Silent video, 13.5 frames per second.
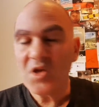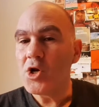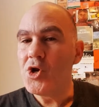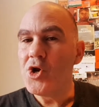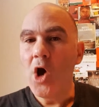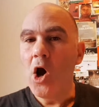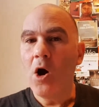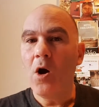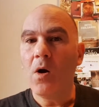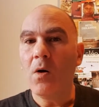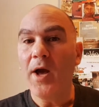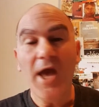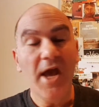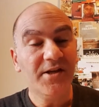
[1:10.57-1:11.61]

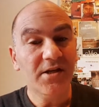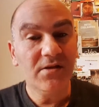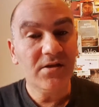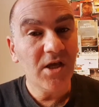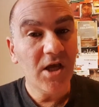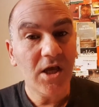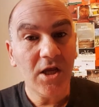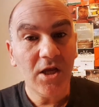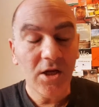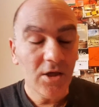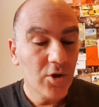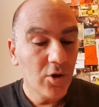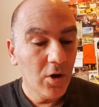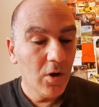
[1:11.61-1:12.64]
no
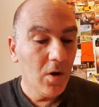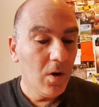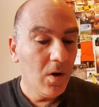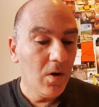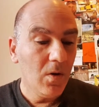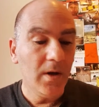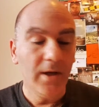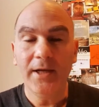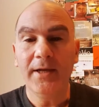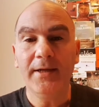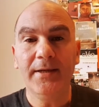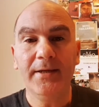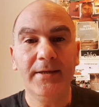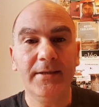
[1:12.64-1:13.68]
editing,
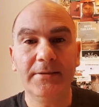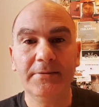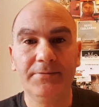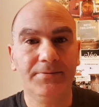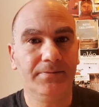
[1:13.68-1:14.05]
no